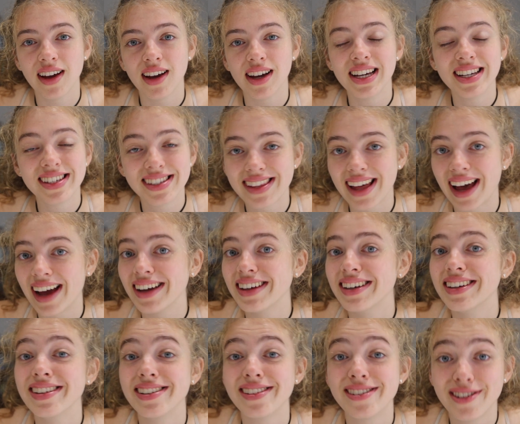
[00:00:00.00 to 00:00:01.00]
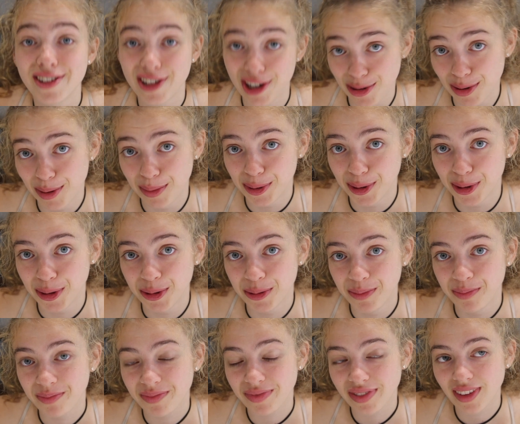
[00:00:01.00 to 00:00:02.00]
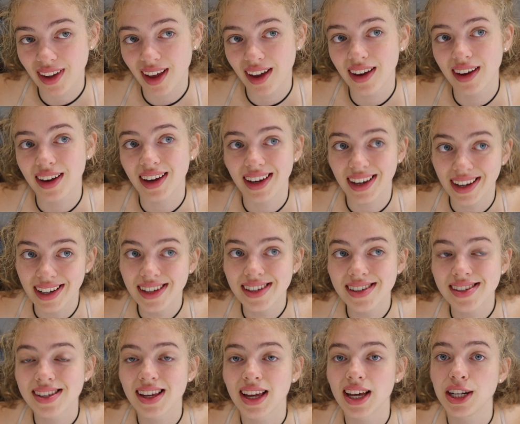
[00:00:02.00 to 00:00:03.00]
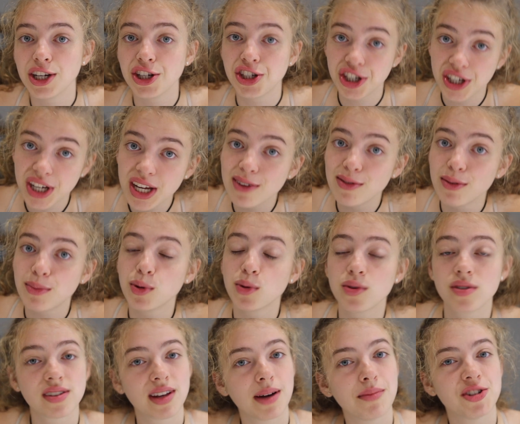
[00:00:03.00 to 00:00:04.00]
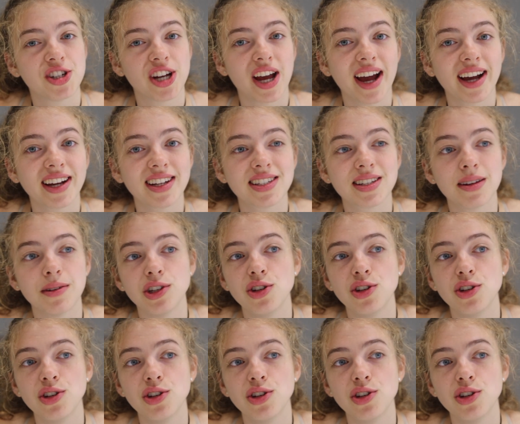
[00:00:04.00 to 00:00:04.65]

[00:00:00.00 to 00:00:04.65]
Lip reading: is that it is doable. It is an achievable subject.